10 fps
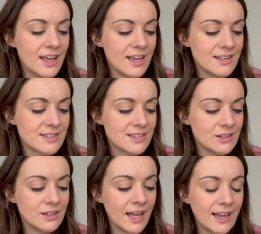It's
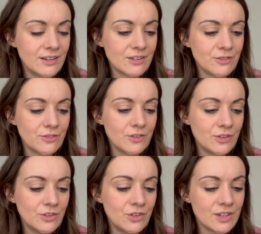still kind of,
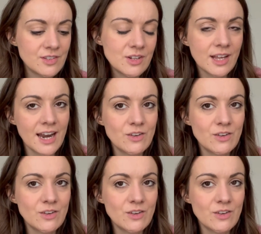you can still kind